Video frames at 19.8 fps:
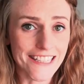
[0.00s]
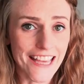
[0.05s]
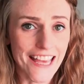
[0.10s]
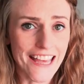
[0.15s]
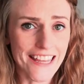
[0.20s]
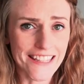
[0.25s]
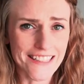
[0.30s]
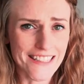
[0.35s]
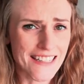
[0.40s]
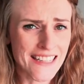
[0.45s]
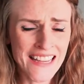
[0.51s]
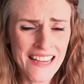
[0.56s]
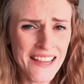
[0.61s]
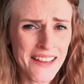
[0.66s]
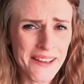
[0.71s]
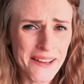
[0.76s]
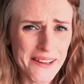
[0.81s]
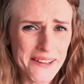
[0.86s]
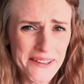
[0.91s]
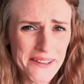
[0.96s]
and
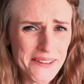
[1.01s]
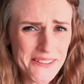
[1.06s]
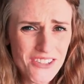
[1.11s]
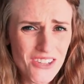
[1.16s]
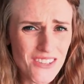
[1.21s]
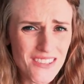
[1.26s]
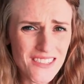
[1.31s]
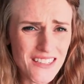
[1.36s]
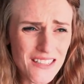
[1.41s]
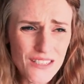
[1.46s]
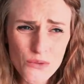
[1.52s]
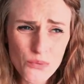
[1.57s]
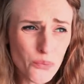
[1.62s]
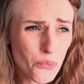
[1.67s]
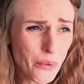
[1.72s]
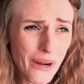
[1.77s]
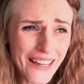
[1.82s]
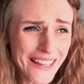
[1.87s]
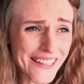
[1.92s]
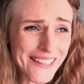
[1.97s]
just, it's
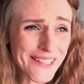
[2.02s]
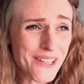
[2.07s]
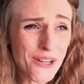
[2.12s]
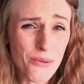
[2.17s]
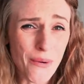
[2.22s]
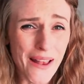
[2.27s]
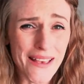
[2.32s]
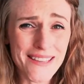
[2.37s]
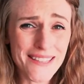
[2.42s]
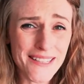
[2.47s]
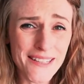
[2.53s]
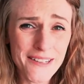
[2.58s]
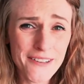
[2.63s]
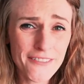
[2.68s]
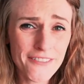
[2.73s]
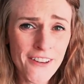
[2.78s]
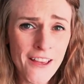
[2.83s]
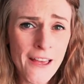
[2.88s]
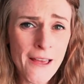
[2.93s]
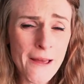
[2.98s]
really
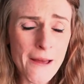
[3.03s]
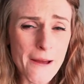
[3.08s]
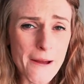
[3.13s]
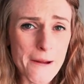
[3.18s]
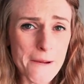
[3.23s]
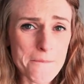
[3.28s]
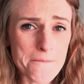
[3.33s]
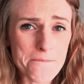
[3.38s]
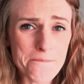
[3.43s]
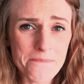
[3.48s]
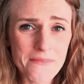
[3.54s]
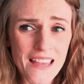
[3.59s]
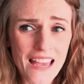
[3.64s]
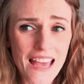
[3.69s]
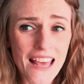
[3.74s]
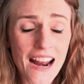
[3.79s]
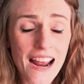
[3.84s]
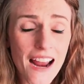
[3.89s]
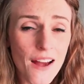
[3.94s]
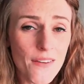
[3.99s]
aggressive. Um,
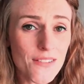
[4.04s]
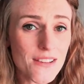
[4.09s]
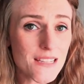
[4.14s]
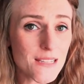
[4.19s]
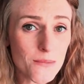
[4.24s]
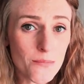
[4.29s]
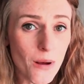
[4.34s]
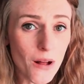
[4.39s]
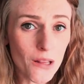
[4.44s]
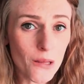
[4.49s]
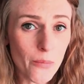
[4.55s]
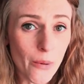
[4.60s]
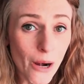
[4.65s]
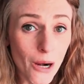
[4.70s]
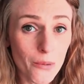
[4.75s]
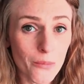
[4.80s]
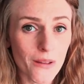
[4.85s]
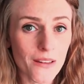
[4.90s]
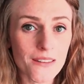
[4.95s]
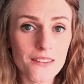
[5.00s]
and I have a small
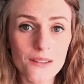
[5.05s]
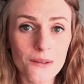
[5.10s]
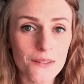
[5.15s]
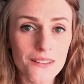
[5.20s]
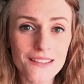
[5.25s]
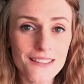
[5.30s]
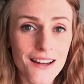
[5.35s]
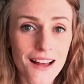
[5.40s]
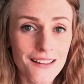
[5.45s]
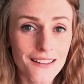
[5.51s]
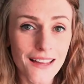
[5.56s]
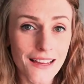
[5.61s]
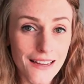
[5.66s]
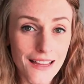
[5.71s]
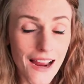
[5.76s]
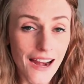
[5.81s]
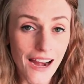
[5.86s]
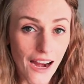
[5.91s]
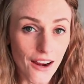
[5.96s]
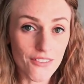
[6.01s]
apartment, so it's not like
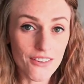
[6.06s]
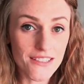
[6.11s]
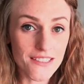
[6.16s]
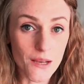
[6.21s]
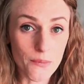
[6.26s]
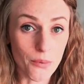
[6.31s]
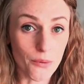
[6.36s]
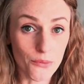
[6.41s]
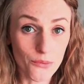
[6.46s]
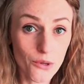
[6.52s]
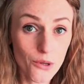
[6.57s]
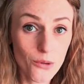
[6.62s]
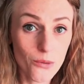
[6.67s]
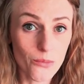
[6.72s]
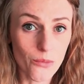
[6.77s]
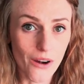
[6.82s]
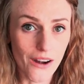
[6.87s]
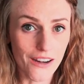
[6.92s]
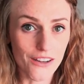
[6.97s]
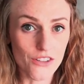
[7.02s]
I have a separate room
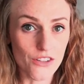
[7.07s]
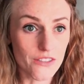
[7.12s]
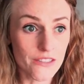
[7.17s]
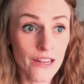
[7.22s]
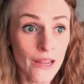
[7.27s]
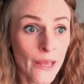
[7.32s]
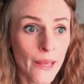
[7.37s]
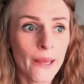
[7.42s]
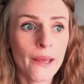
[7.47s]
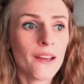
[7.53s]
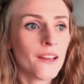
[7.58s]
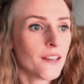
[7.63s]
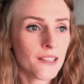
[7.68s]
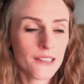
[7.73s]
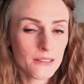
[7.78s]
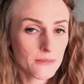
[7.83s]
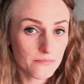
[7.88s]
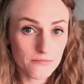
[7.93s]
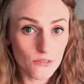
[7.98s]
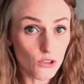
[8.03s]
where I can just
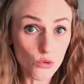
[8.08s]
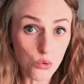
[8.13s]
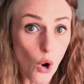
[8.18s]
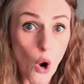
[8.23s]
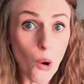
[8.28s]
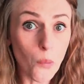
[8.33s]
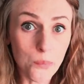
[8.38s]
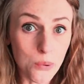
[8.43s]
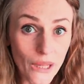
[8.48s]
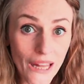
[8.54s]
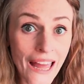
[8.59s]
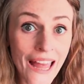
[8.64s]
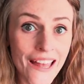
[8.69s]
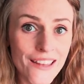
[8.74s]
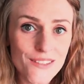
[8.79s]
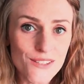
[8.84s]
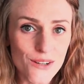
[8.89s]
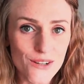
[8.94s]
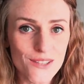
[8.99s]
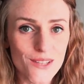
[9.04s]
grow
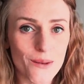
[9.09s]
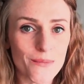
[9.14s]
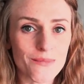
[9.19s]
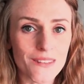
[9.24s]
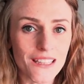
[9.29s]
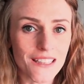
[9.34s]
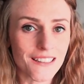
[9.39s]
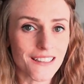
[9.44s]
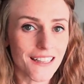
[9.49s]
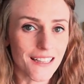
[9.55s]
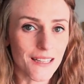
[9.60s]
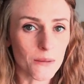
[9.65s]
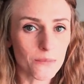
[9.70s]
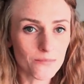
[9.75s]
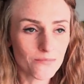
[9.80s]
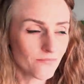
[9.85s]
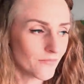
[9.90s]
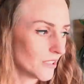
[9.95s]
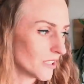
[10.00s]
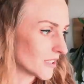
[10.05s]
plants or something. Like
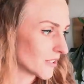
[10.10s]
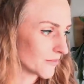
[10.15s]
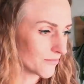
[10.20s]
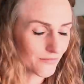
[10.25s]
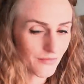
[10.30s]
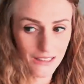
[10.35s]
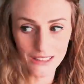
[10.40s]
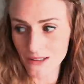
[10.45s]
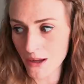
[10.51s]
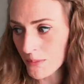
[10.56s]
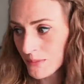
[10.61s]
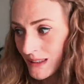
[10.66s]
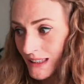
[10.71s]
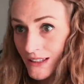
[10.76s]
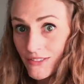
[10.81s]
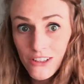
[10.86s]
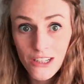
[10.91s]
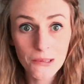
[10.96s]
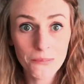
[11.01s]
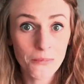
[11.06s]
I'm, you know, I'm
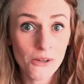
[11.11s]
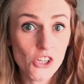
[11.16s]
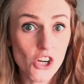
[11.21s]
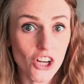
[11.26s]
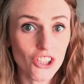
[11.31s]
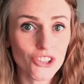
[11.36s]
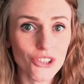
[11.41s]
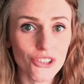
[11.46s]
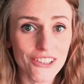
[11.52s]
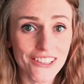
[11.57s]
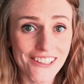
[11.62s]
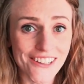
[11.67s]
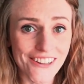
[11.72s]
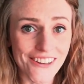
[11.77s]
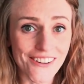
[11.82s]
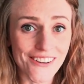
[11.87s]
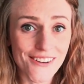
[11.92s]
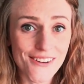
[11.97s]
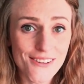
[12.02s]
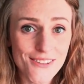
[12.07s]
living in my jungle
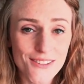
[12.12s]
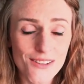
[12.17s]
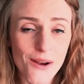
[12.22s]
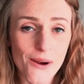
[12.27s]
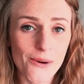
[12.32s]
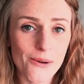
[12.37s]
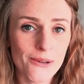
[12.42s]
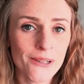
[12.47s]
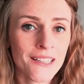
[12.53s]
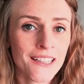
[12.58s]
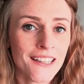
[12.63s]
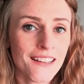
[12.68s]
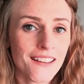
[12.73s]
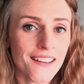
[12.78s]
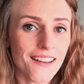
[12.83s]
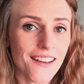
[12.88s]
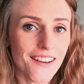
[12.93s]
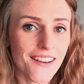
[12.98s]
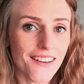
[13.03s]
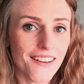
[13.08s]
here. So uh,
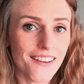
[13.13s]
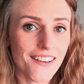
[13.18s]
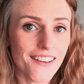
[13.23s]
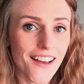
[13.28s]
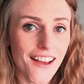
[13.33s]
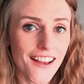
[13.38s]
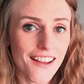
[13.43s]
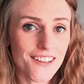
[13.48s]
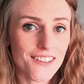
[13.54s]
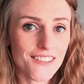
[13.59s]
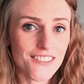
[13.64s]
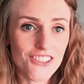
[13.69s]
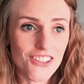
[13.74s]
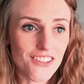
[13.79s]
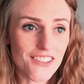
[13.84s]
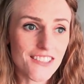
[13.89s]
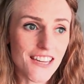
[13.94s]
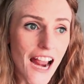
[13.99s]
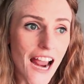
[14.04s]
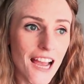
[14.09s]
I
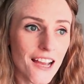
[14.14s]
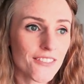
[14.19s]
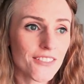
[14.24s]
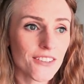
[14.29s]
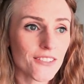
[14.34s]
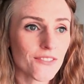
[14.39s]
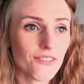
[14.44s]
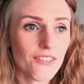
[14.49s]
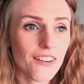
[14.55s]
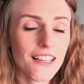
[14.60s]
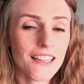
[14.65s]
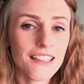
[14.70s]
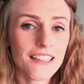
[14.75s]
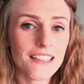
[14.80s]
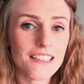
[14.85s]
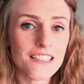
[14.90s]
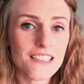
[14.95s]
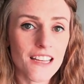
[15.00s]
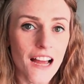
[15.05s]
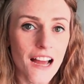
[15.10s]
just haven't
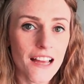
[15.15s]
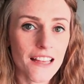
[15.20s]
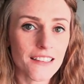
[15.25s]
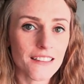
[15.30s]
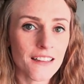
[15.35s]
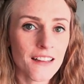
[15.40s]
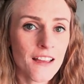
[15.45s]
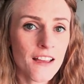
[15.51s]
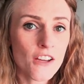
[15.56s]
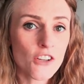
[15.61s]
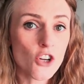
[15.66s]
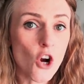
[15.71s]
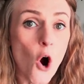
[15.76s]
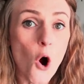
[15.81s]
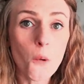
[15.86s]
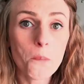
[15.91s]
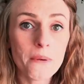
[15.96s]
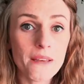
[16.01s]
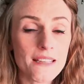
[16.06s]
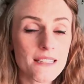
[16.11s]
really done
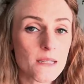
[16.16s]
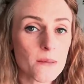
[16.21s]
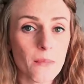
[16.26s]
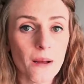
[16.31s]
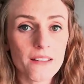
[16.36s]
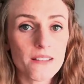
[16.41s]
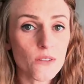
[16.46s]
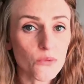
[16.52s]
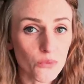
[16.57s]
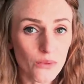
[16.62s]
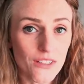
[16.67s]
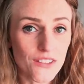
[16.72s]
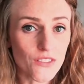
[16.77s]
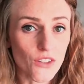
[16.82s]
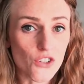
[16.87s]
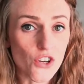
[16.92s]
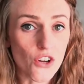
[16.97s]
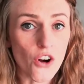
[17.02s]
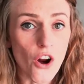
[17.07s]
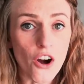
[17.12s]
copious amounts of
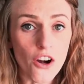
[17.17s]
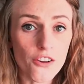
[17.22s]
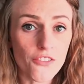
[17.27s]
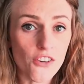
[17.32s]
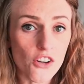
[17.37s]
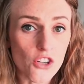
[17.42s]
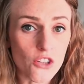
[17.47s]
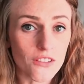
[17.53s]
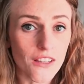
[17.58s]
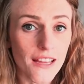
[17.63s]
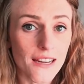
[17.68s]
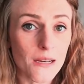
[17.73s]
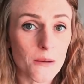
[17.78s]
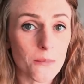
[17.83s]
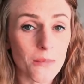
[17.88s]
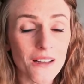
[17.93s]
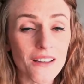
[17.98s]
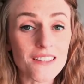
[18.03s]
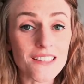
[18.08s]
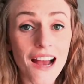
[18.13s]
research on artificial lighting
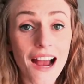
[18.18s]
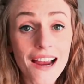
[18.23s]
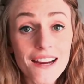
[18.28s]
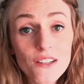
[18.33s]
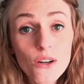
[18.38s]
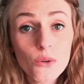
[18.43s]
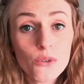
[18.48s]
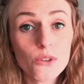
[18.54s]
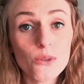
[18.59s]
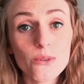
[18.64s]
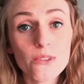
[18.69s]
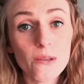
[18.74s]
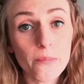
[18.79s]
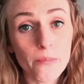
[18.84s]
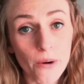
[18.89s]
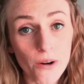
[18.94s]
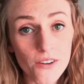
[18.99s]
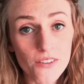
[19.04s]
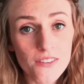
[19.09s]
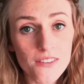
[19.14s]
because I don't use it
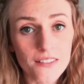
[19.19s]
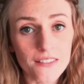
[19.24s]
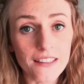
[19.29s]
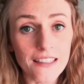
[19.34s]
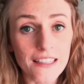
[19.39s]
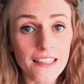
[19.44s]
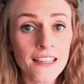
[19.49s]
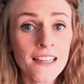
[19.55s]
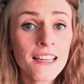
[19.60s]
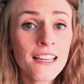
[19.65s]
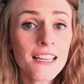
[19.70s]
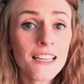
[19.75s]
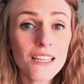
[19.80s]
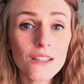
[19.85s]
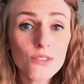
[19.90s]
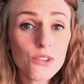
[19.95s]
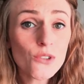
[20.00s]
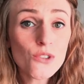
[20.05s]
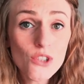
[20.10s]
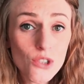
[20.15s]
personally.
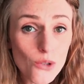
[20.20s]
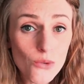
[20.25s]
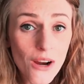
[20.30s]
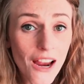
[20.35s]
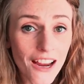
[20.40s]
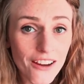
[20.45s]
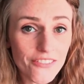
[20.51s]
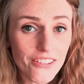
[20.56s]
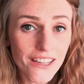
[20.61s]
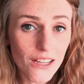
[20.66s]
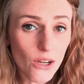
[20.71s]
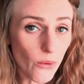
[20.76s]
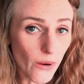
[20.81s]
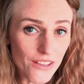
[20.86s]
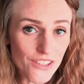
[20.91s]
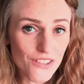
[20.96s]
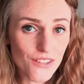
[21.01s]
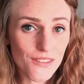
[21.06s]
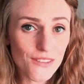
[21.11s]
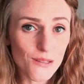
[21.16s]
If you do have any
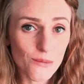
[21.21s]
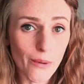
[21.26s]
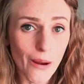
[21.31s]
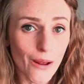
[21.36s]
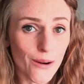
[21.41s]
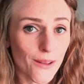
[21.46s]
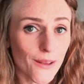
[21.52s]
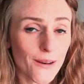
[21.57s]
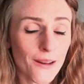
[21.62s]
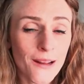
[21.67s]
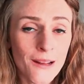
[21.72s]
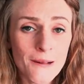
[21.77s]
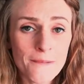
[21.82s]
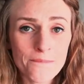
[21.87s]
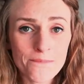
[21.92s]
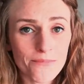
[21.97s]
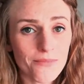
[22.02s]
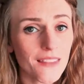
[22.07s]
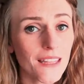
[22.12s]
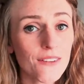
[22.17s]
questions about it,
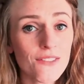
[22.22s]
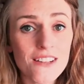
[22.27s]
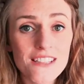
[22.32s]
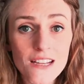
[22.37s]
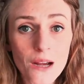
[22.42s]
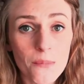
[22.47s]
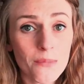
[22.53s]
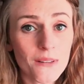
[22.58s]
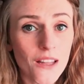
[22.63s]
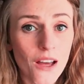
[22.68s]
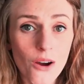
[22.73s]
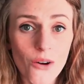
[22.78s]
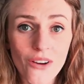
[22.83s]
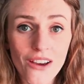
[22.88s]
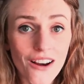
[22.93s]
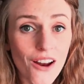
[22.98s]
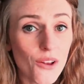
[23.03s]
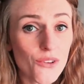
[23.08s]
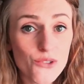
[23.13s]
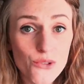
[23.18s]
leave it down below
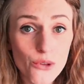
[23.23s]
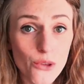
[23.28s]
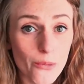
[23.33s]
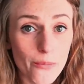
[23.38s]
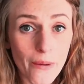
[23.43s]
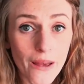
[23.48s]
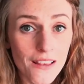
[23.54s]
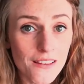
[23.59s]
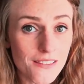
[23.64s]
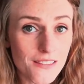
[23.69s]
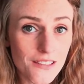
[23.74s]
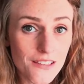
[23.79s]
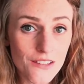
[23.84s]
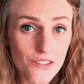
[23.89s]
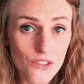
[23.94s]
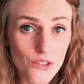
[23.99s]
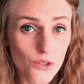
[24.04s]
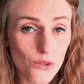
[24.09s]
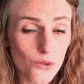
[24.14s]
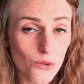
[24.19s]
and I'll do the best
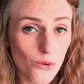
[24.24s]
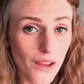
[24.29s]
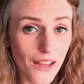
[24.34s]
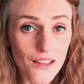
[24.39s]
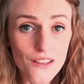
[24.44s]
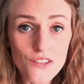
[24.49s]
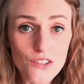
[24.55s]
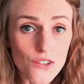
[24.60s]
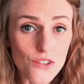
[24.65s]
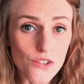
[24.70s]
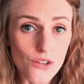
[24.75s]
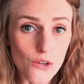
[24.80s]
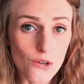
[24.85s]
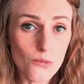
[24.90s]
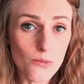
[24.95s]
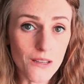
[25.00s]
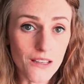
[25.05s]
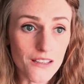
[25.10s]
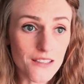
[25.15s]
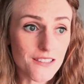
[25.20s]
to answer you
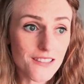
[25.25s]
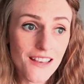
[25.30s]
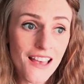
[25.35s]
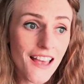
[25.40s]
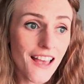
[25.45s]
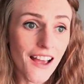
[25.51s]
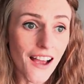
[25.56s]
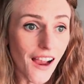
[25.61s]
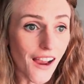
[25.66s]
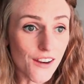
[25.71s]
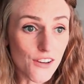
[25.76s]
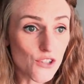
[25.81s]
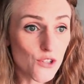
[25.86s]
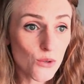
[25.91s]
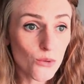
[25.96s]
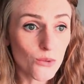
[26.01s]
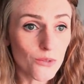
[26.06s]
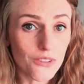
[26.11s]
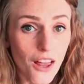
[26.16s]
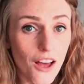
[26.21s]
because I
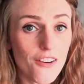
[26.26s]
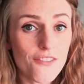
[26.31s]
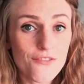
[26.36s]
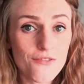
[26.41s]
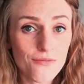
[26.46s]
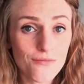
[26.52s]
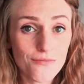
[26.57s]
do love